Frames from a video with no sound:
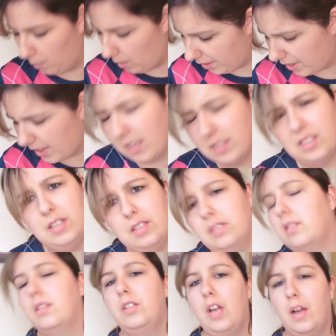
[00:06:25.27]
One thing I did
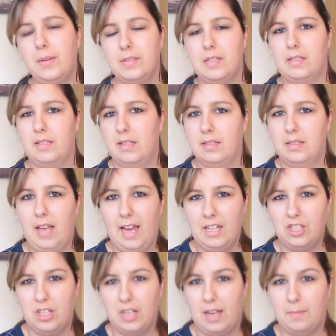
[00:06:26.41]
notice is
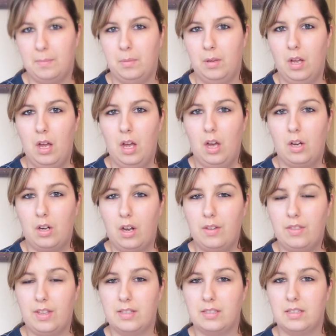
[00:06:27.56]
H&M
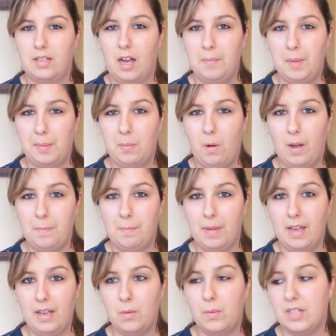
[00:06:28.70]
clothing's come up quite
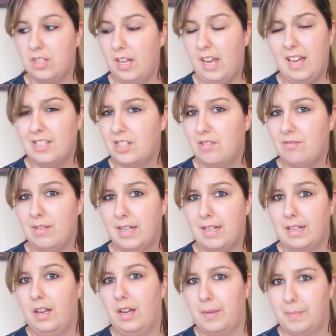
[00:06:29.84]
big, which I actually really
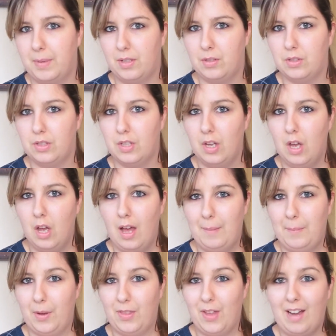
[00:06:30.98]
like, because
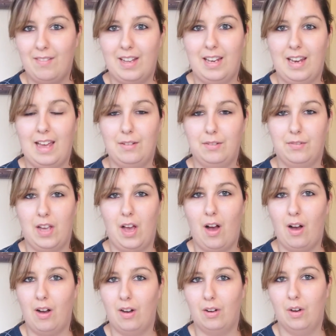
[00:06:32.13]
both Harry and Alfie
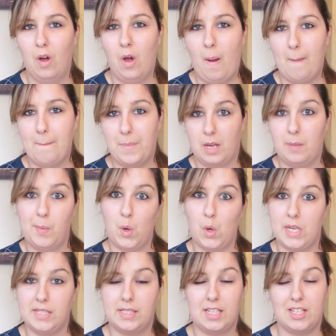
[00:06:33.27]
are big
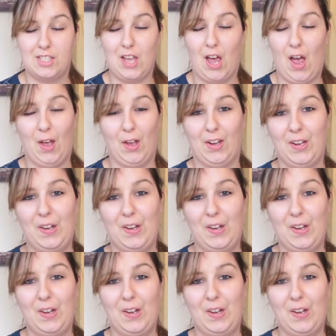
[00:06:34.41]
boys, so